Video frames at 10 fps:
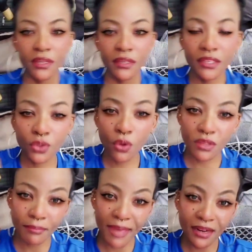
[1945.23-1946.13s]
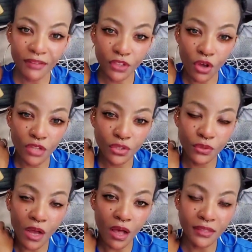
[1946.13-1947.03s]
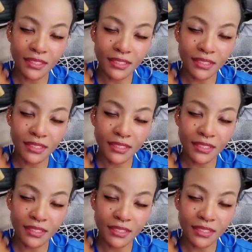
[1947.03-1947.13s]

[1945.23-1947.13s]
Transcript: He is called a man after God's own heart.